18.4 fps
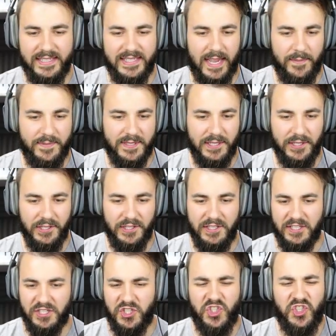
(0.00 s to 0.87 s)
is
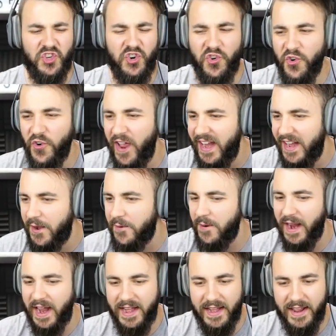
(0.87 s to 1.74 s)
absolutely shredded
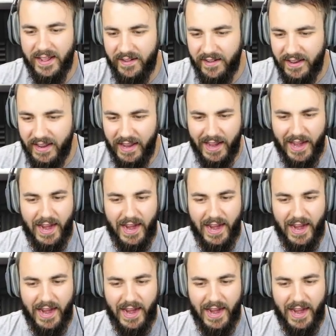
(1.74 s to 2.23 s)
right now.